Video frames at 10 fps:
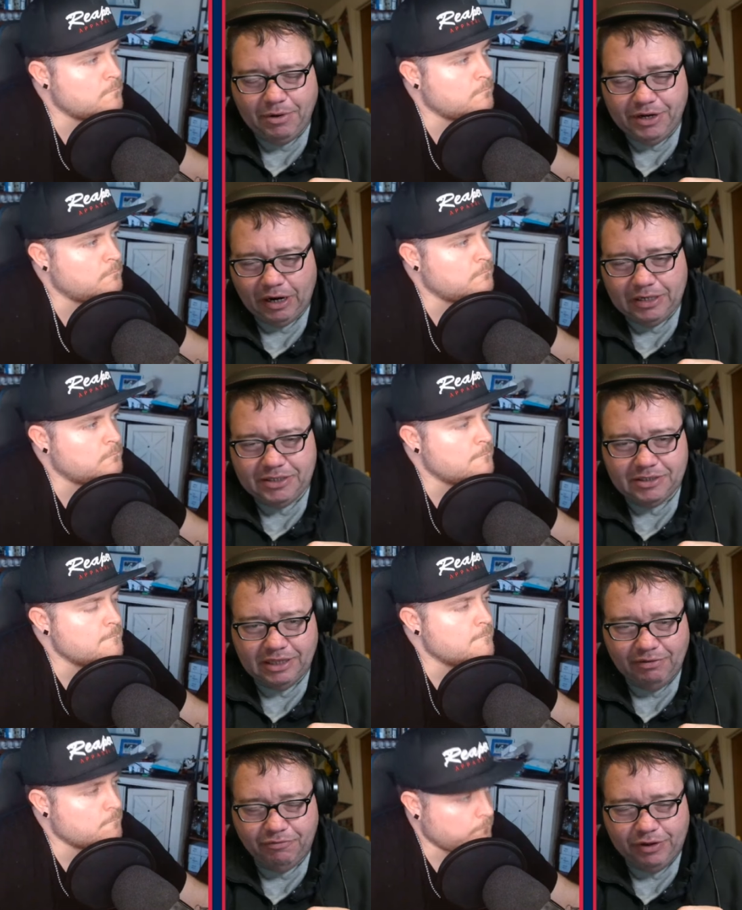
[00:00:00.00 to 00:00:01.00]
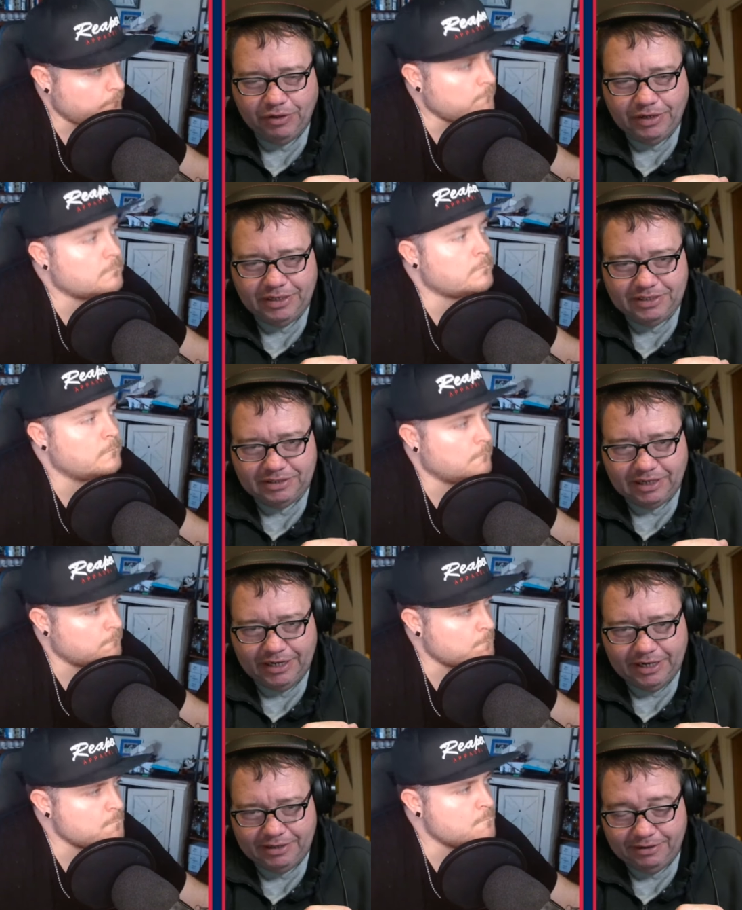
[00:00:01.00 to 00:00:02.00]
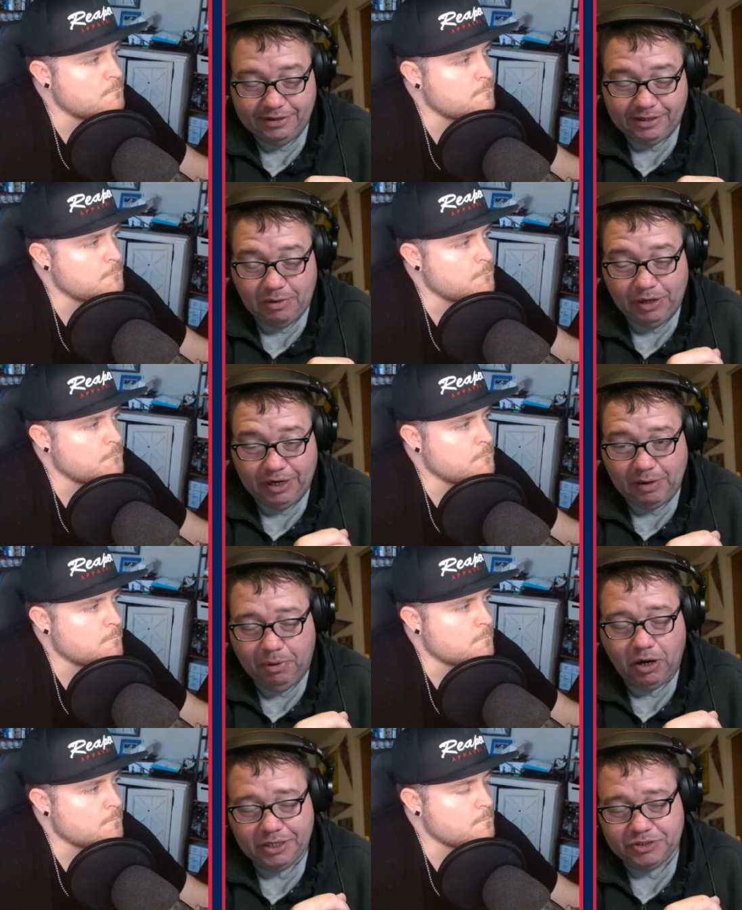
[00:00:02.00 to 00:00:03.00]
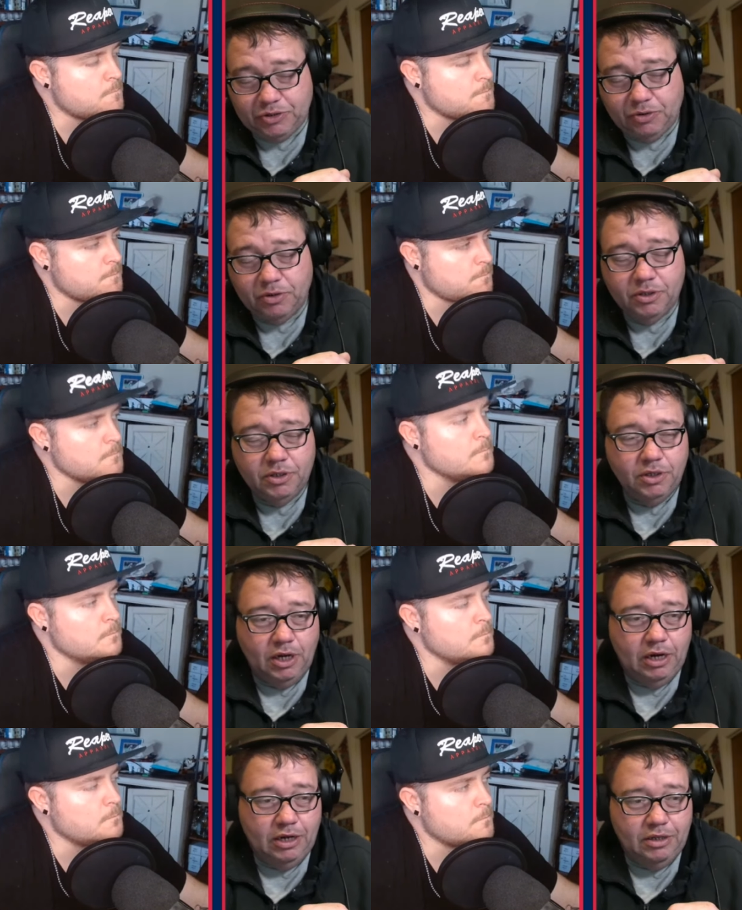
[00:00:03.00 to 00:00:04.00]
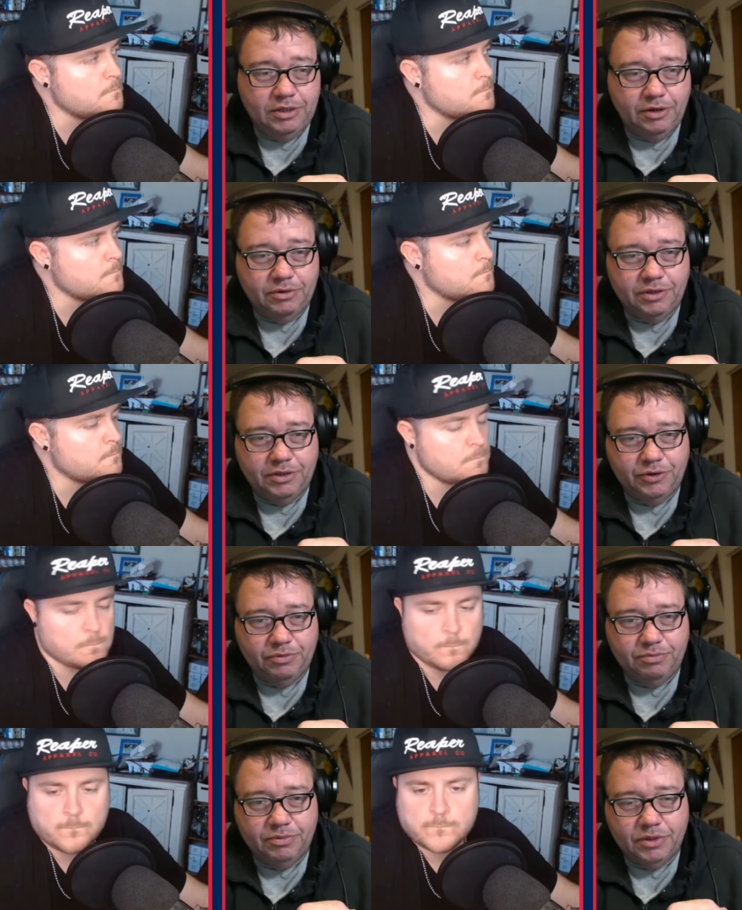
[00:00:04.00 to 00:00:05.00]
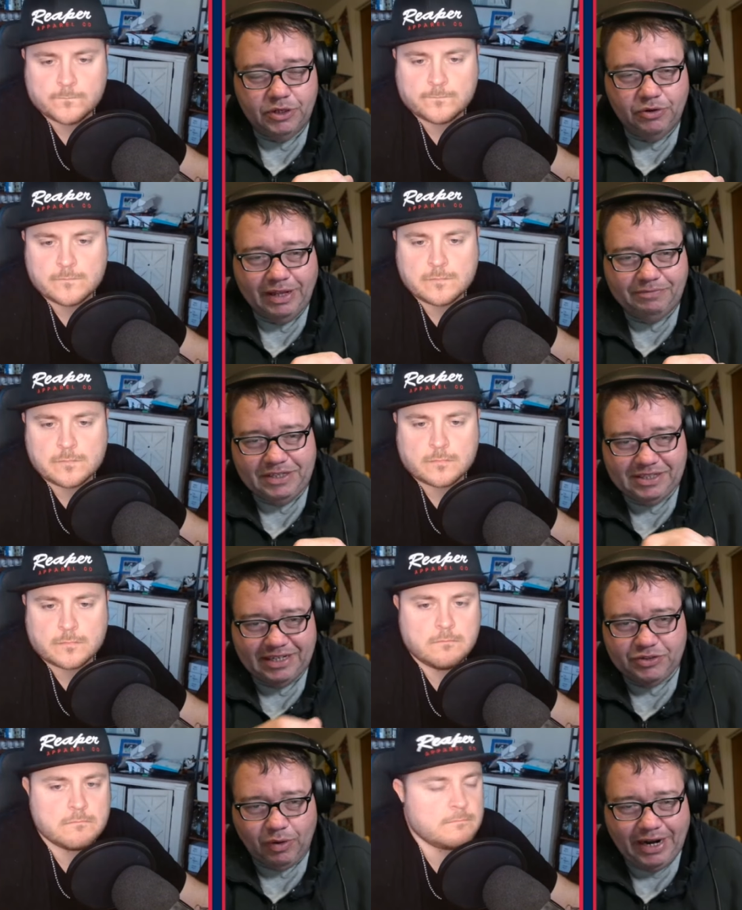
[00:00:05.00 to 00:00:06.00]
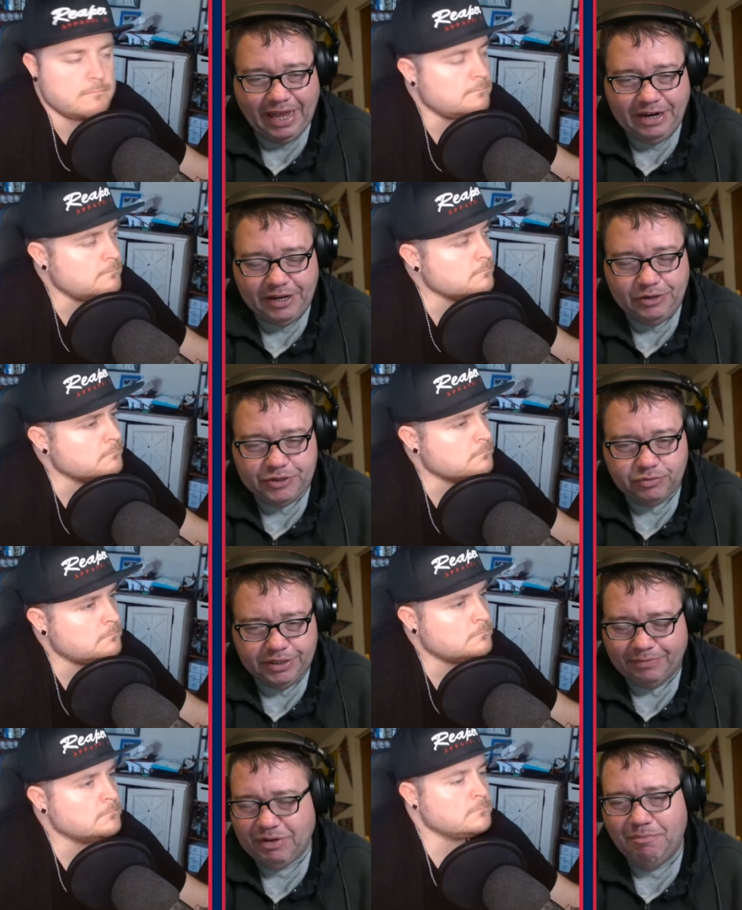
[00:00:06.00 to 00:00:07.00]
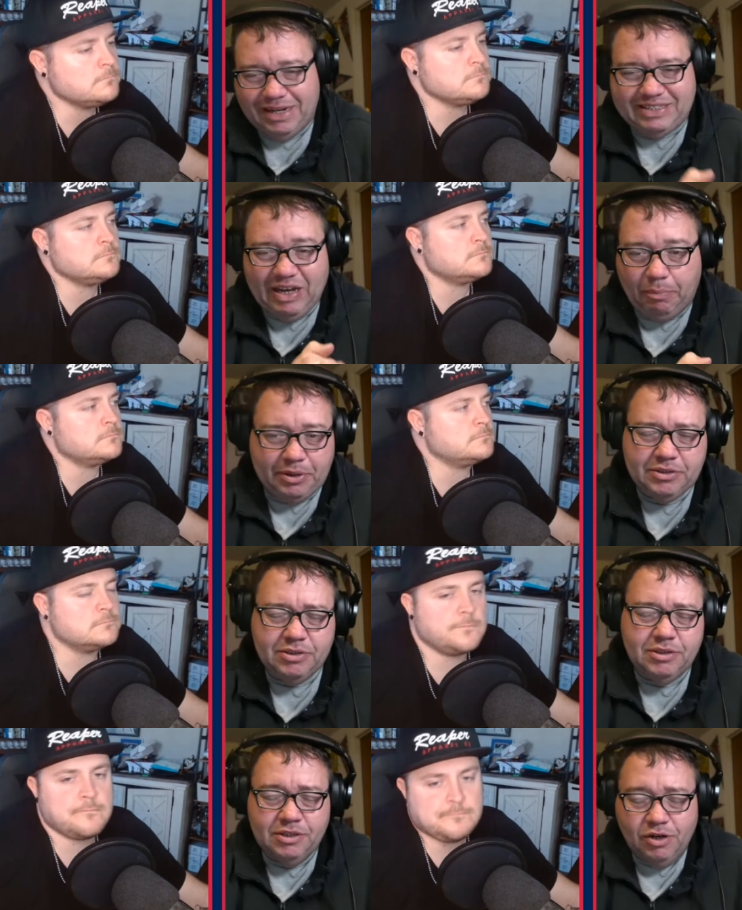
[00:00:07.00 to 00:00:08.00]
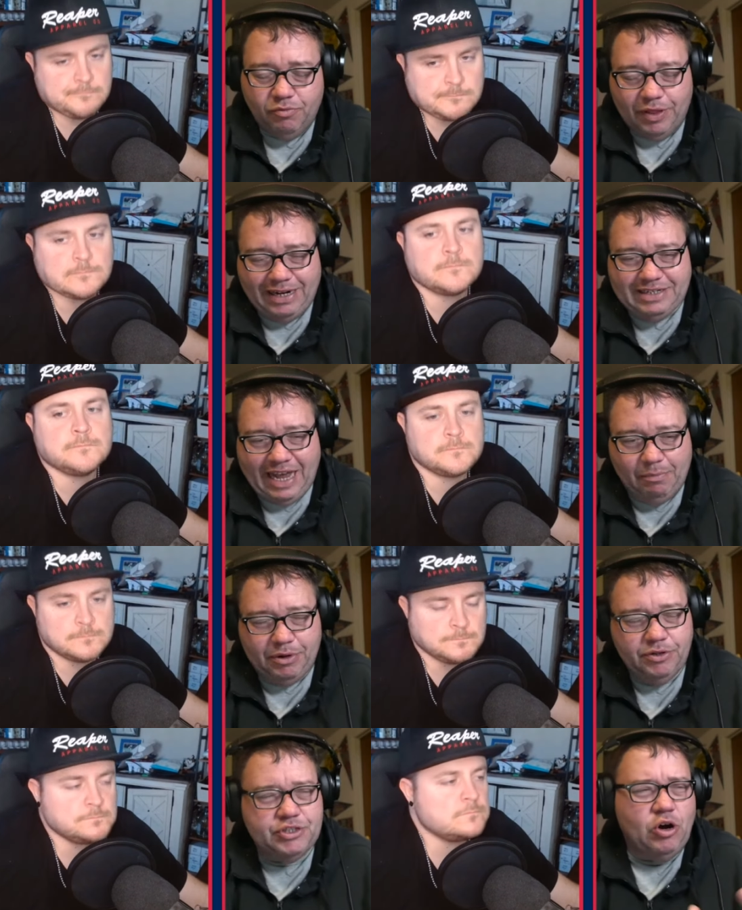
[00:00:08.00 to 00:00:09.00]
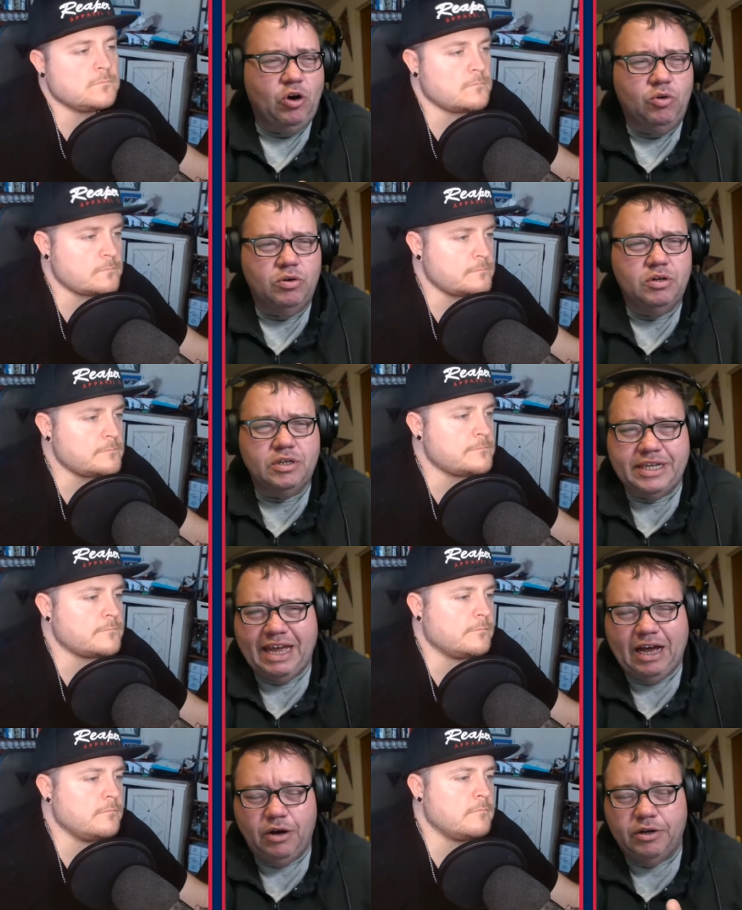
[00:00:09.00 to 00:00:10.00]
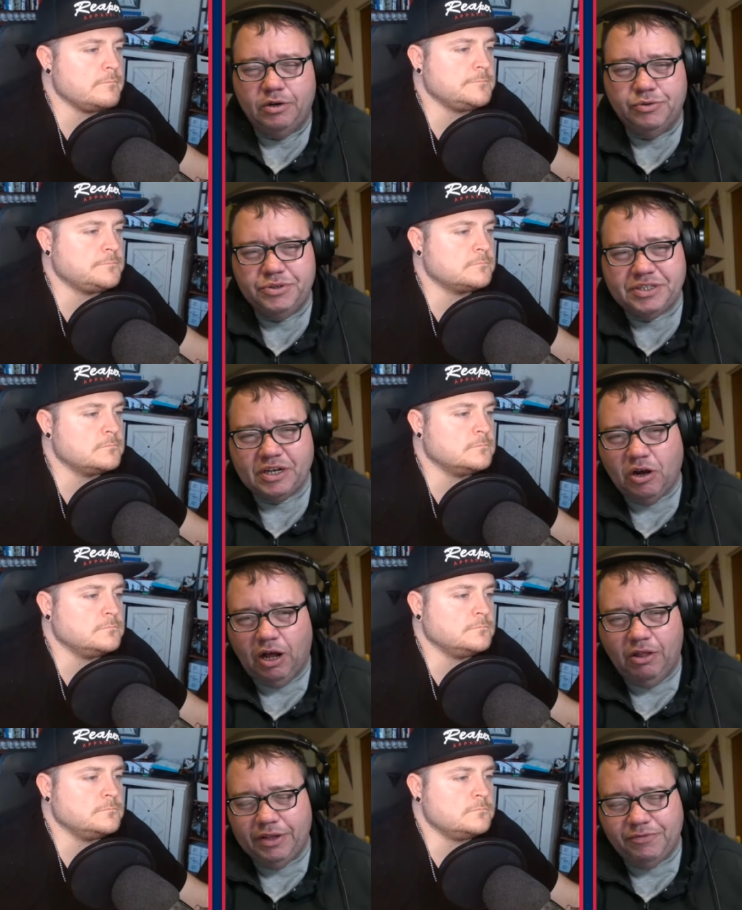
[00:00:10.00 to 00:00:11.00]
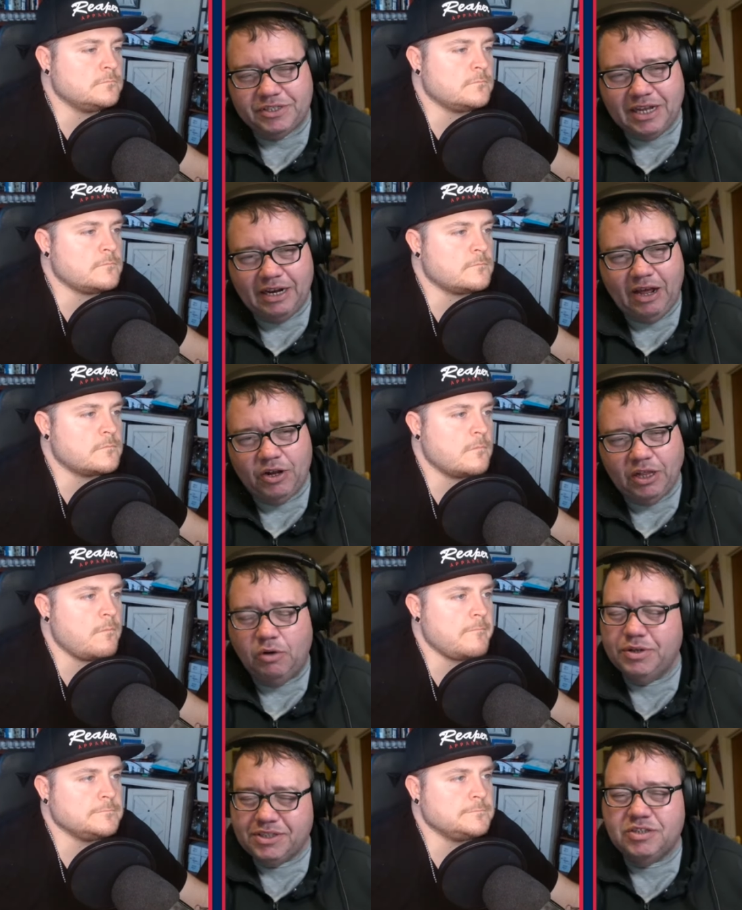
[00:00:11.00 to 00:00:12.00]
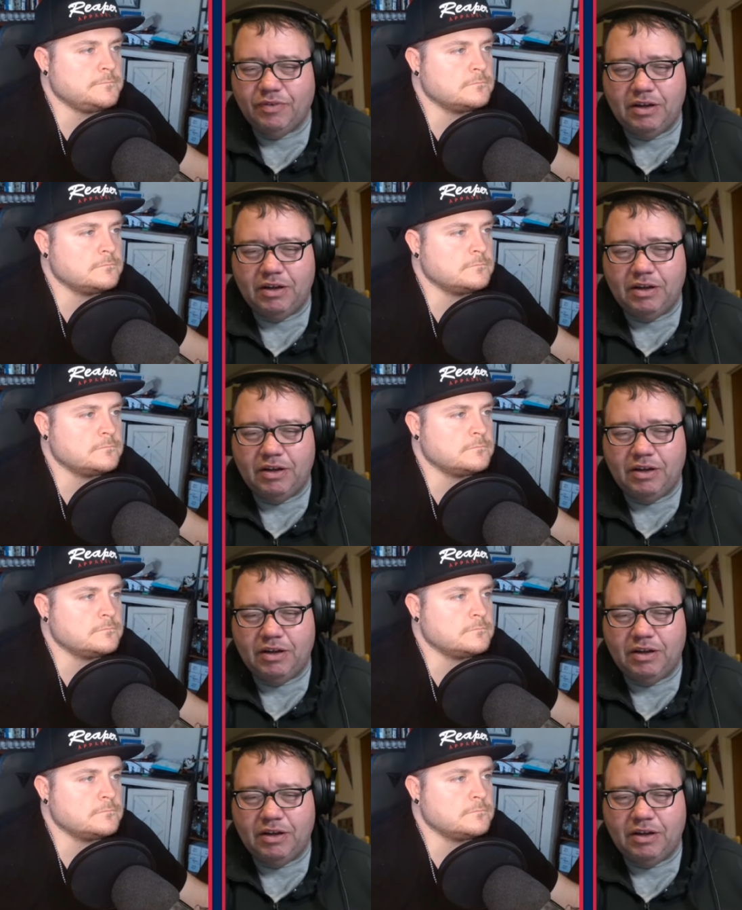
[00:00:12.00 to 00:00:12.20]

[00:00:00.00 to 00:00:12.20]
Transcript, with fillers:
Speaker 1: Yards in left field than it is at the Comerica Park. So, uh, mm-hmm. uh, you know, you're your lefties against right-handed hitters really have to mess up for that to happen. So yeah, who's the call? If it's not Alcala, what's his